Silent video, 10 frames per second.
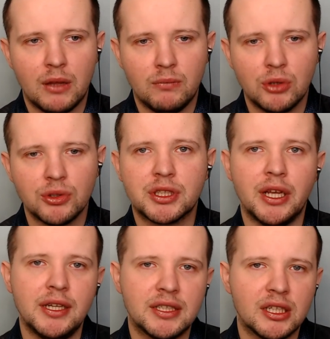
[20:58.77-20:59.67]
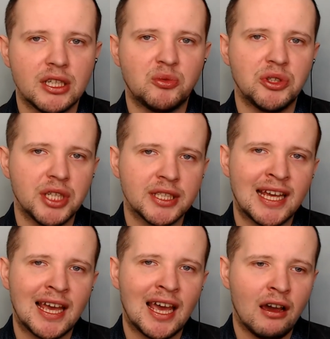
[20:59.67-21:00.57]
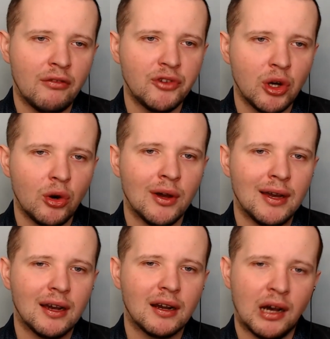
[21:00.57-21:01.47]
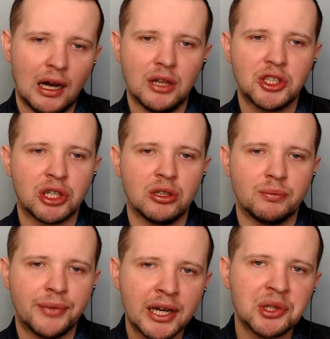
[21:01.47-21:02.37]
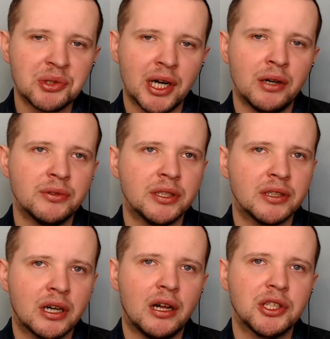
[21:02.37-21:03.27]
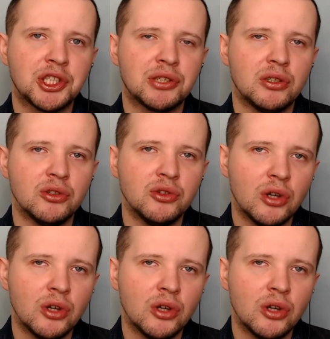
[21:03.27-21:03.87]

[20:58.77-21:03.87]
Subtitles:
In most cases, we just have no cultural background and cultural